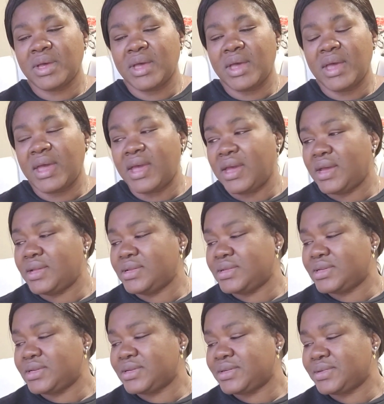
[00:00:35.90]
and
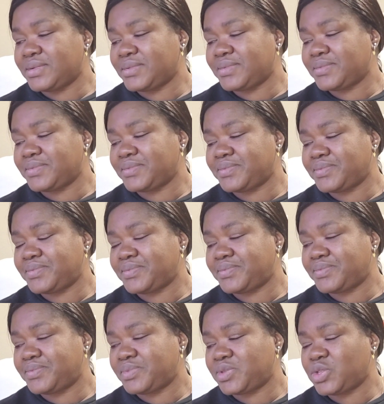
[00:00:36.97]

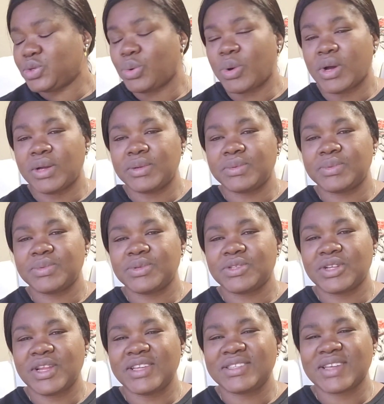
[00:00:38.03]
so on. So
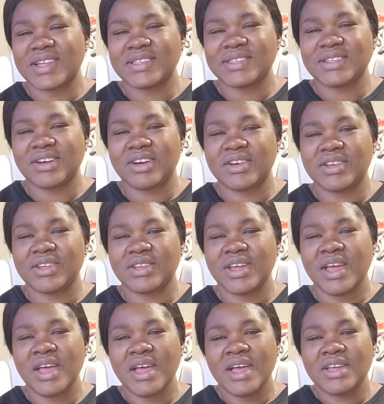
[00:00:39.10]
let's get started.
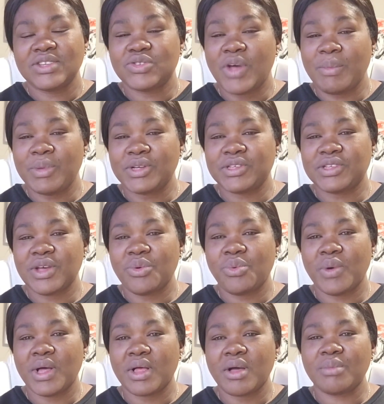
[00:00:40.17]
So I must say
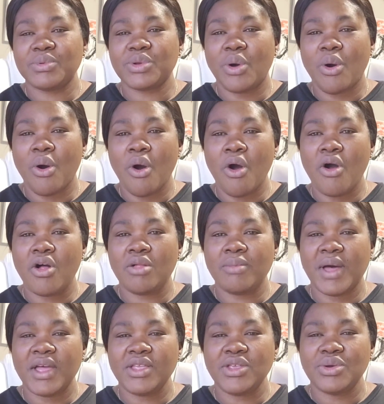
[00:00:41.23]
welcome to all
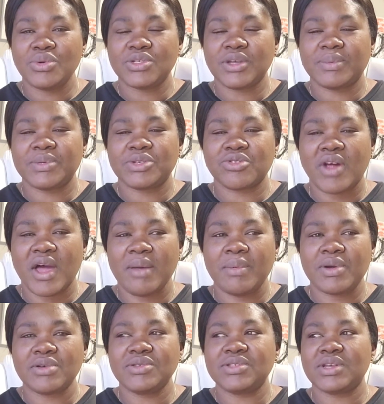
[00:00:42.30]
my new
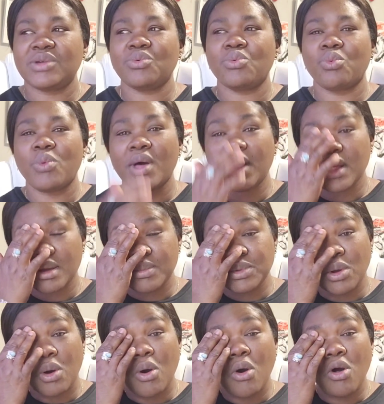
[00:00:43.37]
subscribers and welcome to
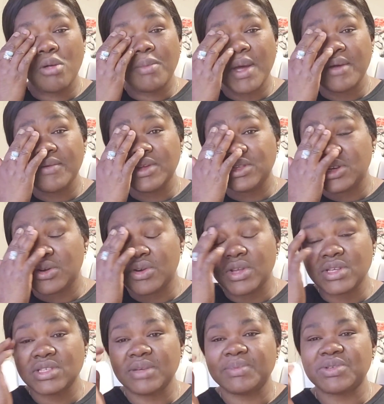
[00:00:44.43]
all my returning
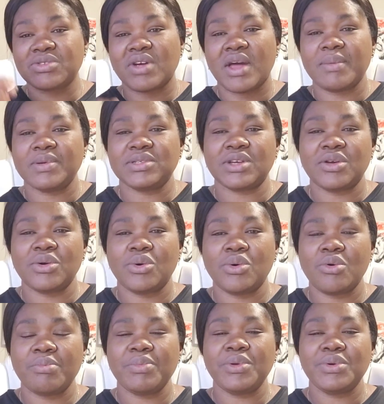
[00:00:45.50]
subscribers. I
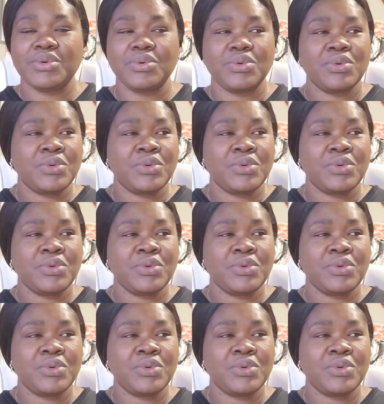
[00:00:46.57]
hope you